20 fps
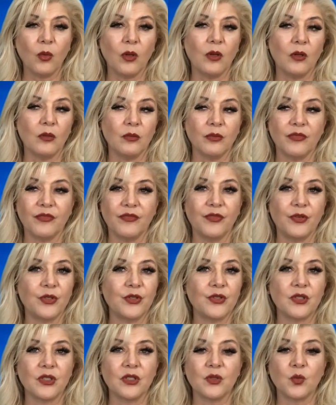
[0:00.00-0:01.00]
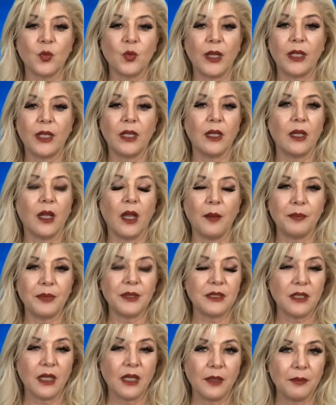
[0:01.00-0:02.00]
versus waking up
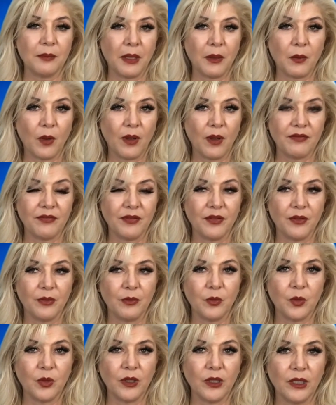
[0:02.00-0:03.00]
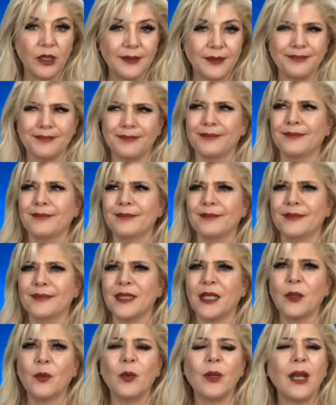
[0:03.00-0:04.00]
beside my wife in the morning.
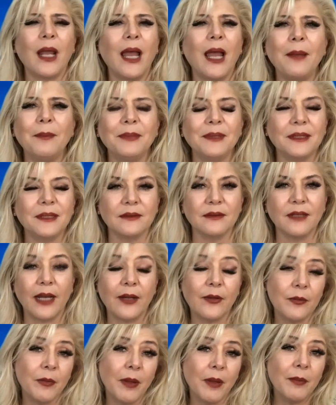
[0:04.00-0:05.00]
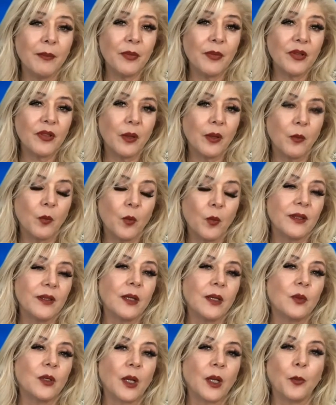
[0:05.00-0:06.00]
It's like, what happened? I remember them when they
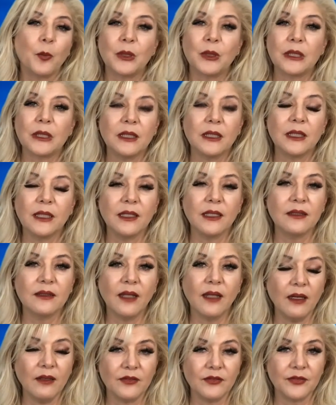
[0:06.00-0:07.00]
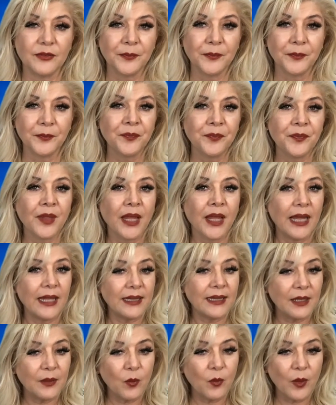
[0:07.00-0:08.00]
were completely in love.
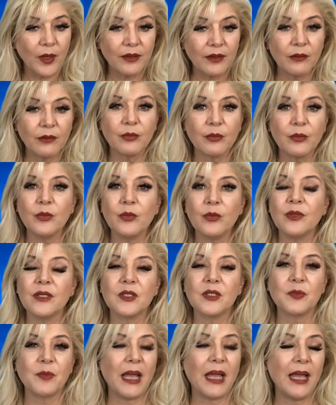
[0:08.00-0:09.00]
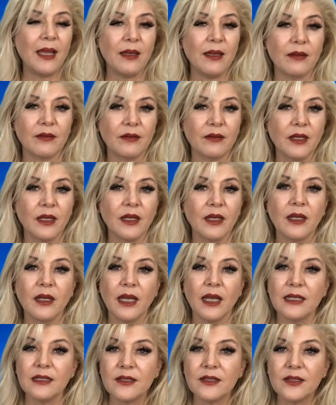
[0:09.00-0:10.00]
And they went through this path,
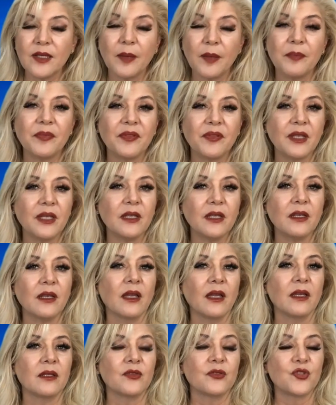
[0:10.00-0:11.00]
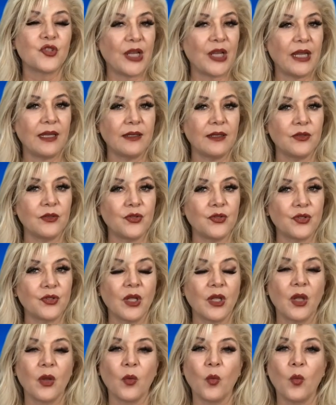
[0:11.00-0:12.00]
and something changed
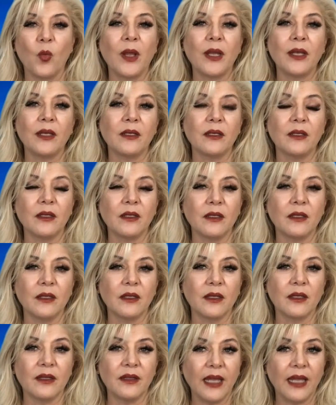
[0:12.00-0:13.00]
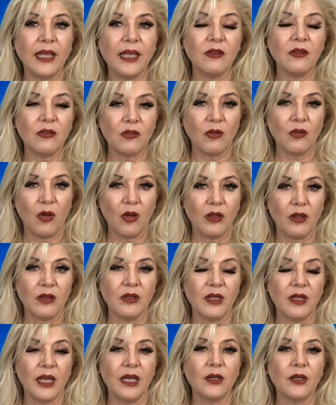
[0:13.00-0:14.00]
when they thought
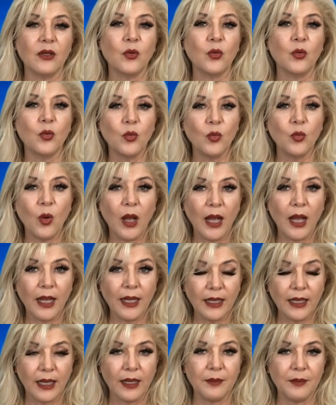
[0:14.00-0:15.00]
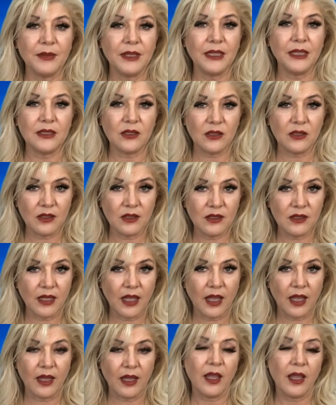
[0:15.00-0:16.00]
that who I am needs to
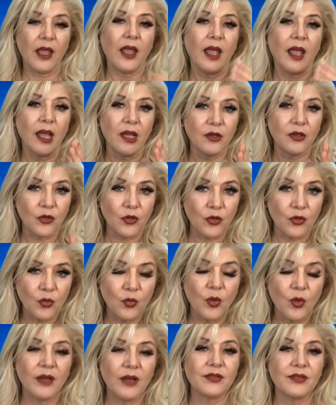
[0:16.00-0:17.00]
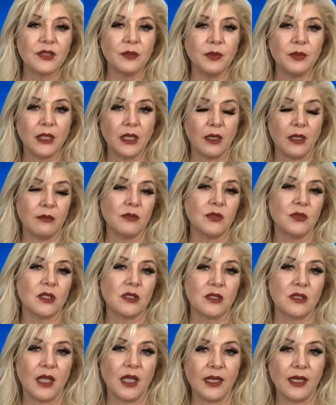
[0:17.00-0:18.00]
stay, and you have to become
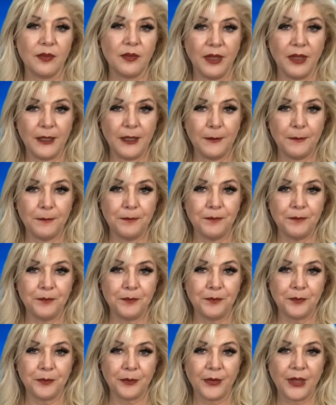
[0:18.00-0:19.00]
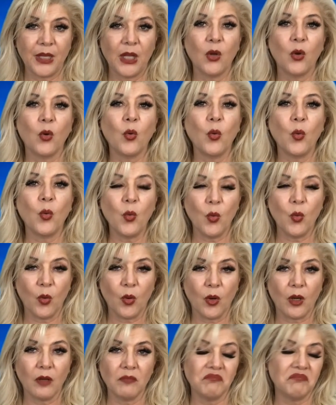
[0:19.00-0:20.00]
just like me.
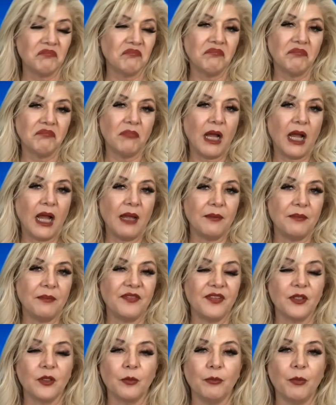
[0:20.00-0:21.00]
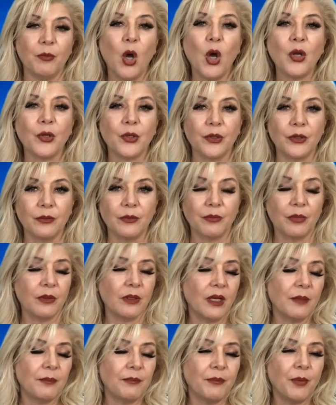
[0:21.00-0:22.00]
Or I feel
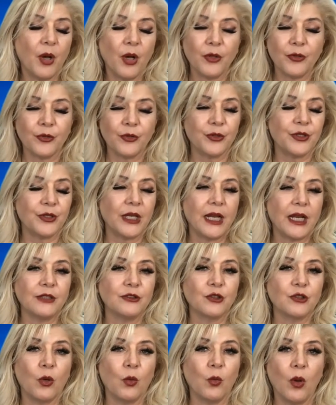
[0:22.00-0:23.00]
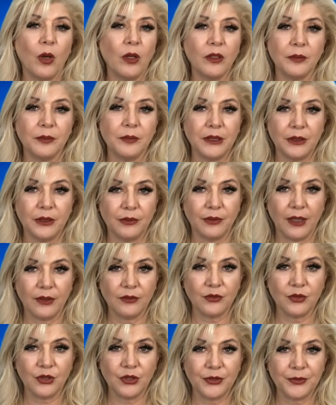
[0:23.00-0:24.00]
bothered, and I don't want to be
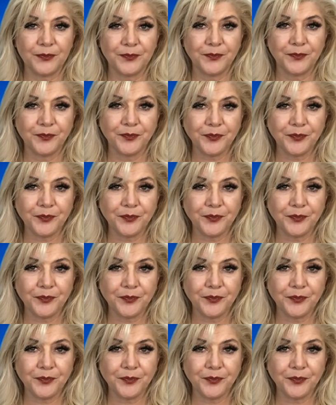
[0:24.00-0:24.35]
around you.